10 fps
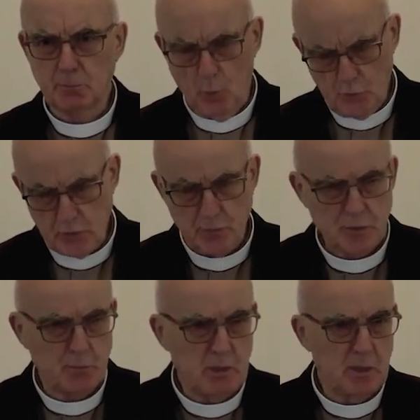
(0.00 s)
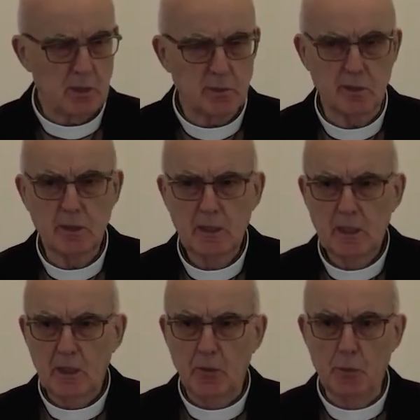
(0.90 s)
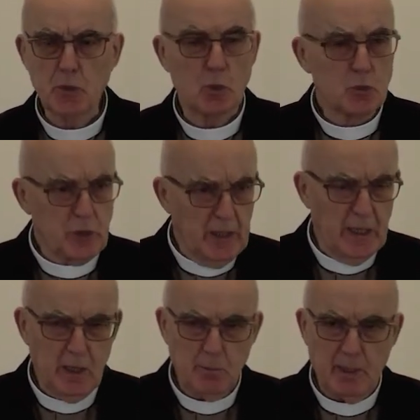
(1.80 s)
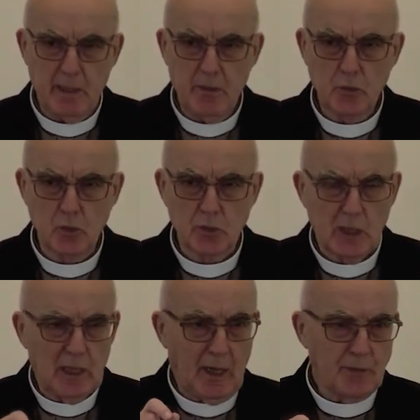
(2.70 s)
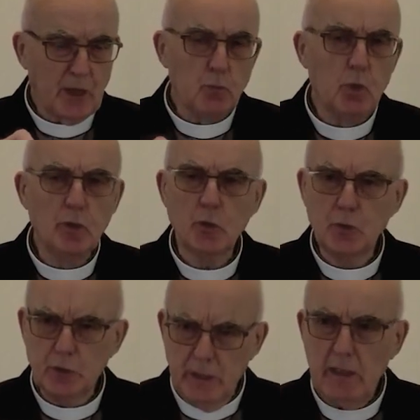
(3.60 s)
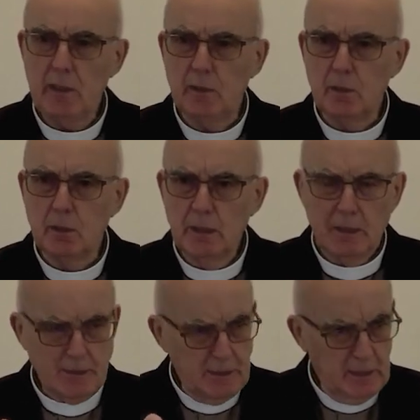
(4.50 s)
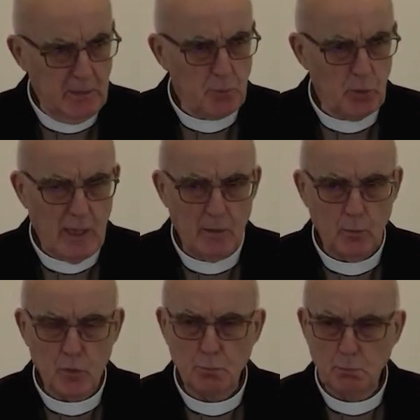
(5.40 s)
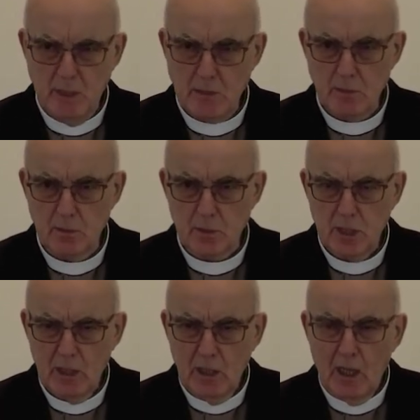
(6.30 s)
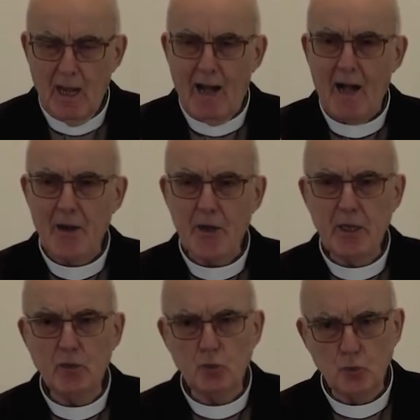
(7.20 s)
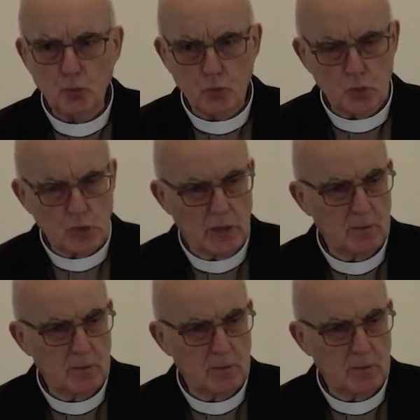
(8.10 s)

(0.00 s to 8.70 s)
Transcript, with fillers: Moses was the mediator. It was ordained by angels. And that word ordained in the Hebrew language means arranged.